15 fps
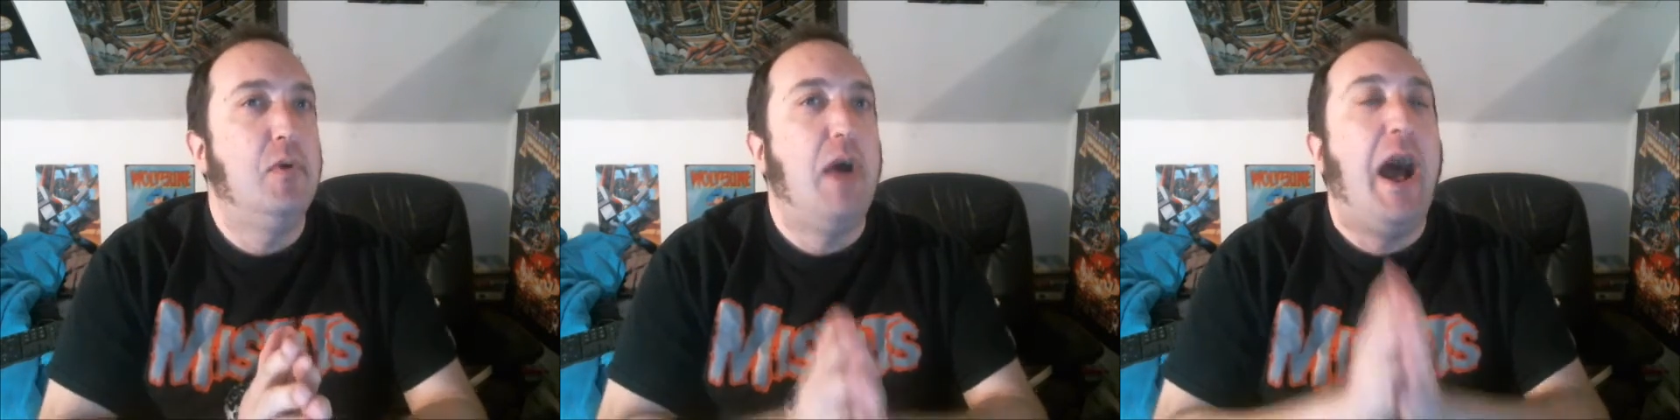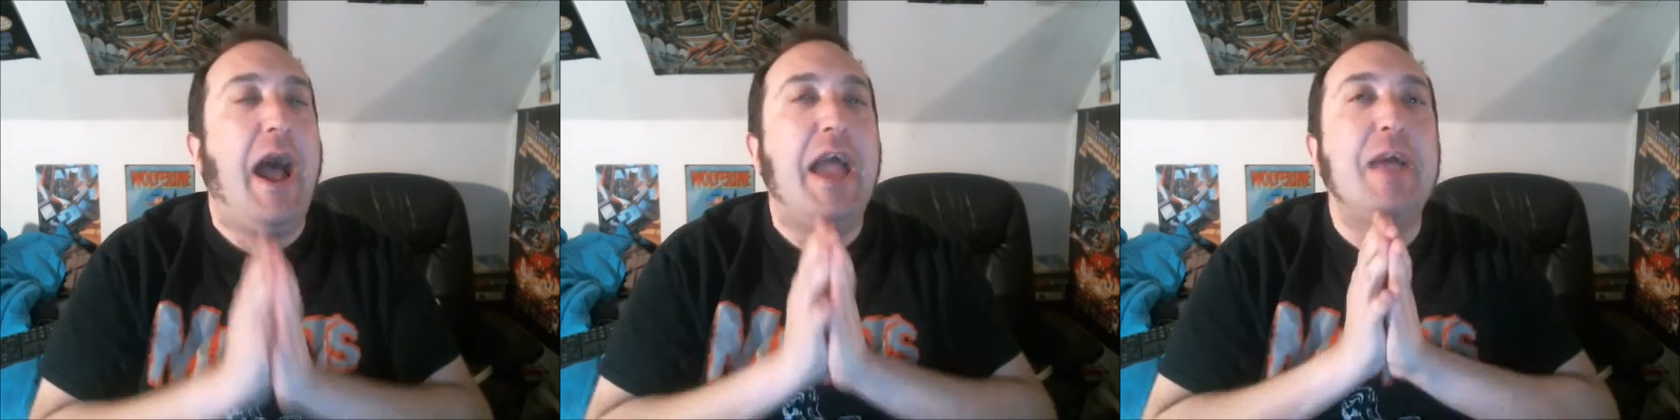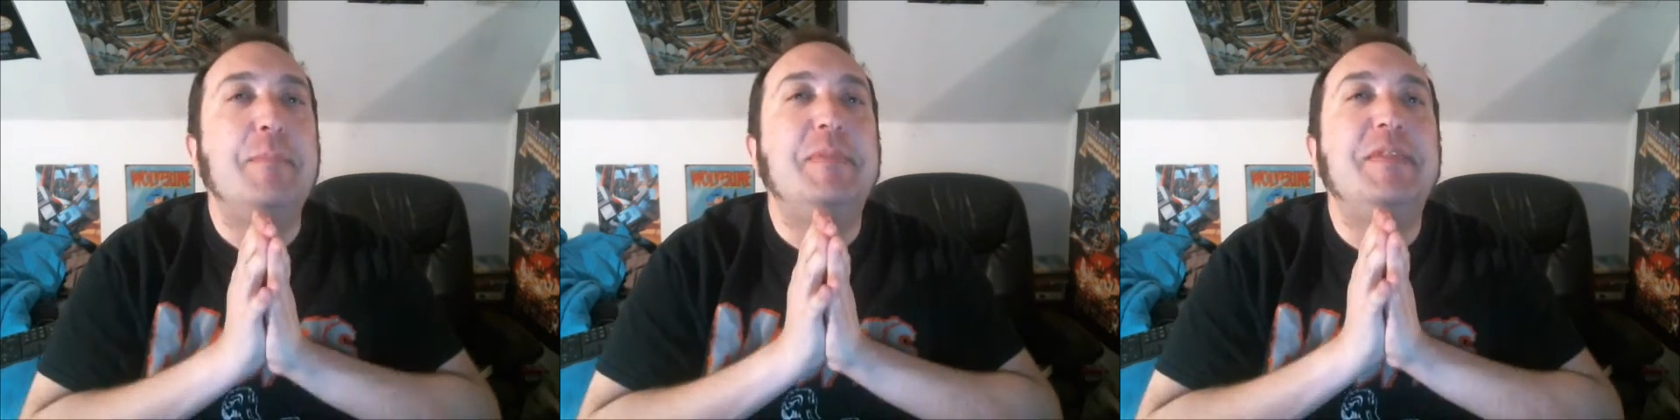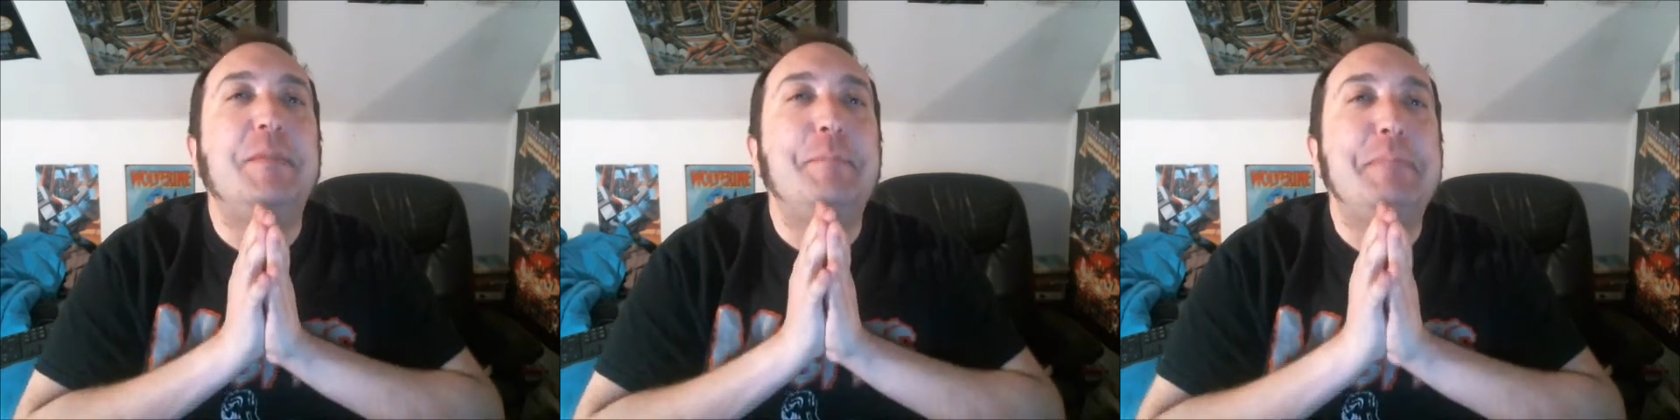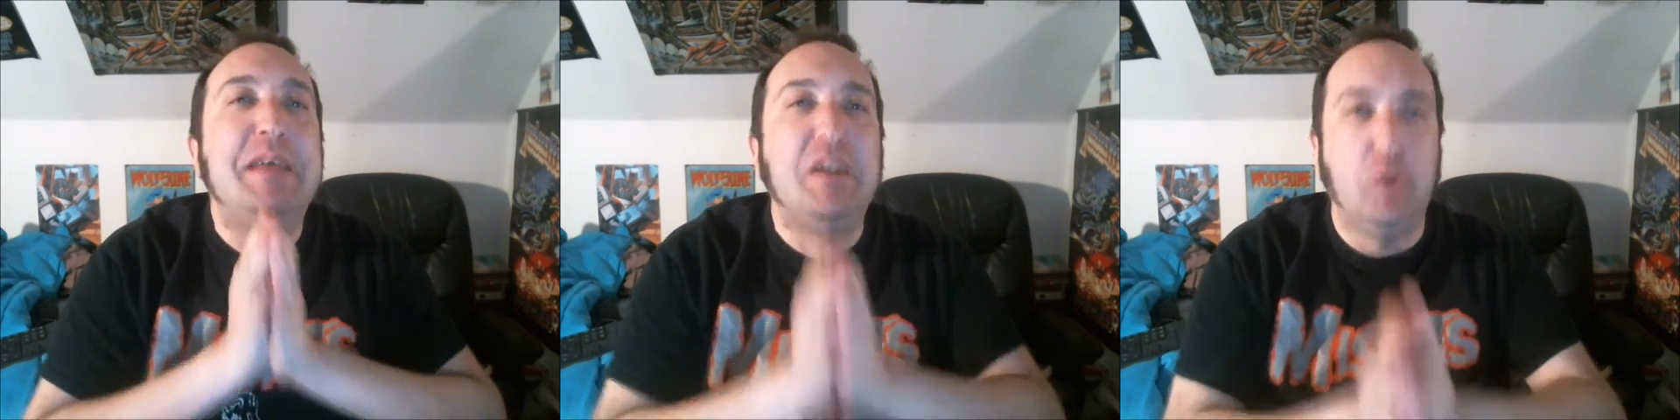I am in the
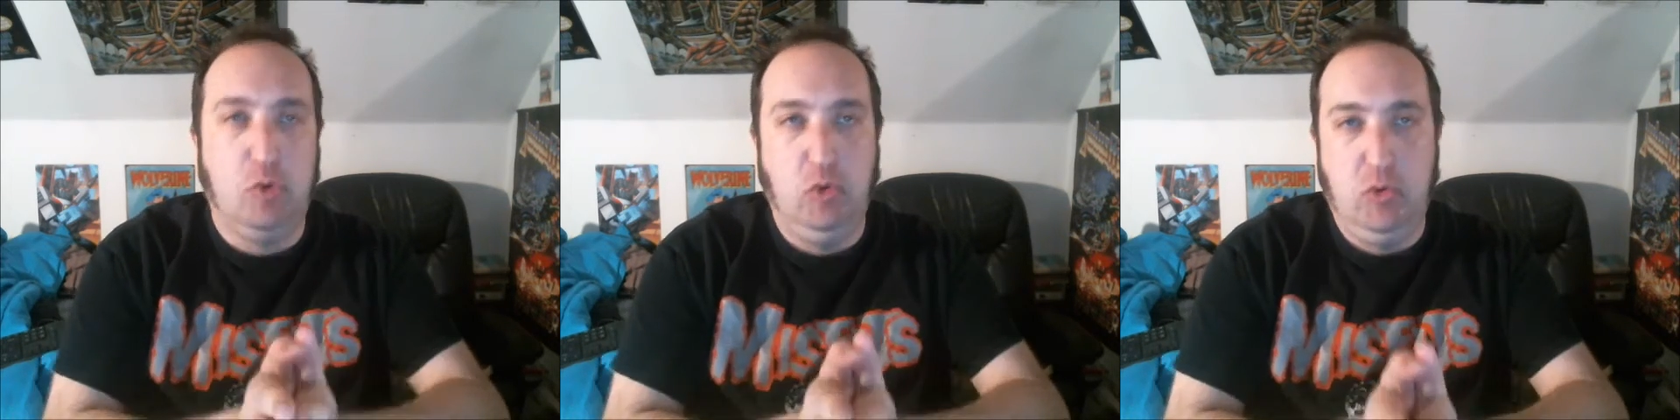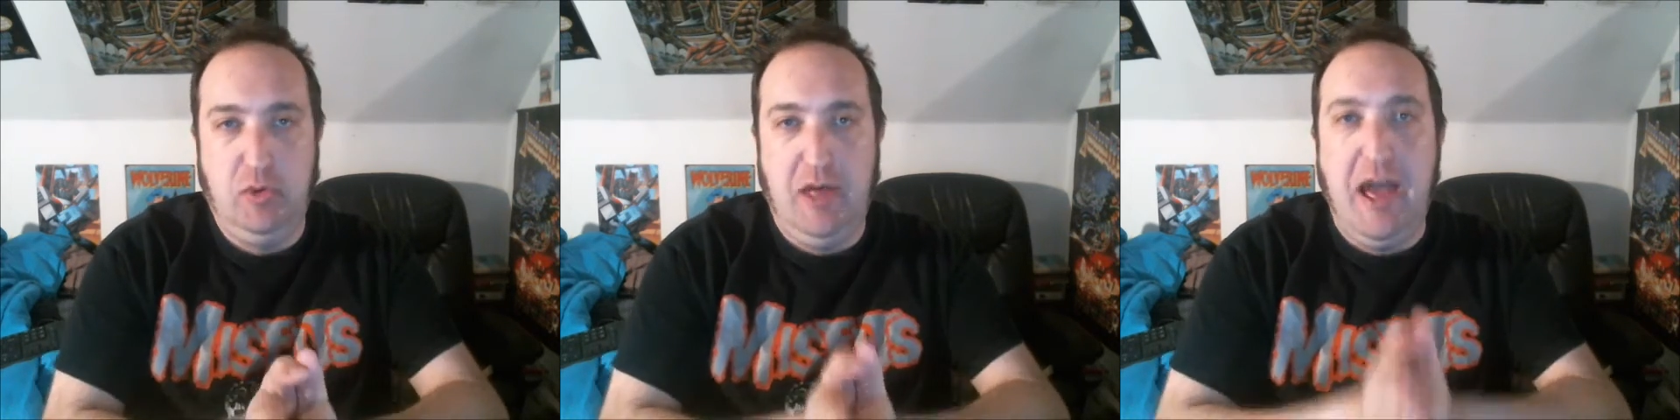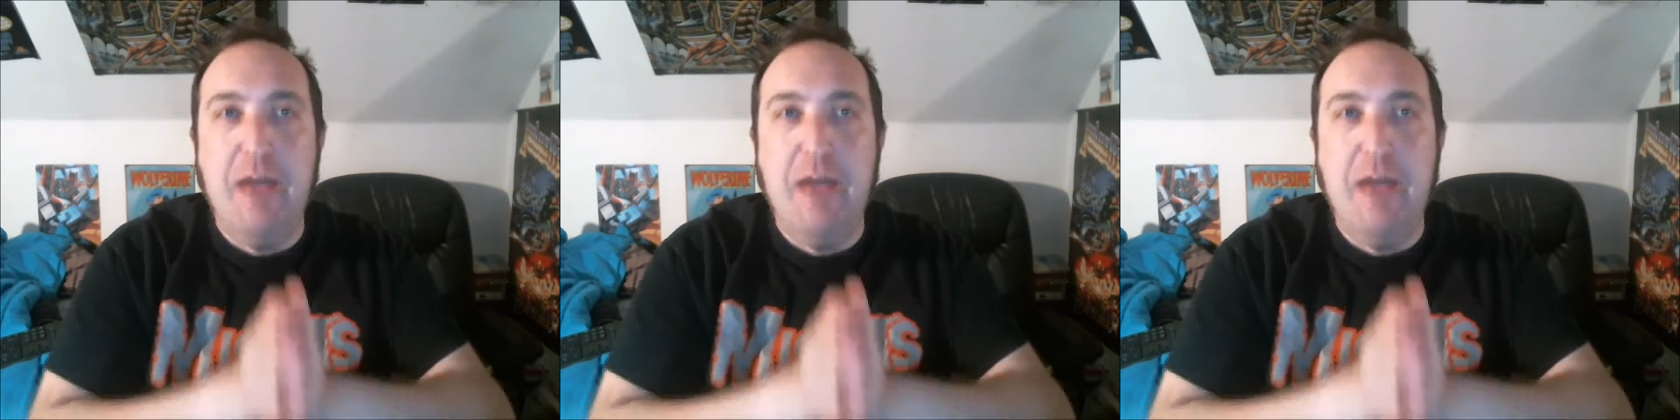middle. I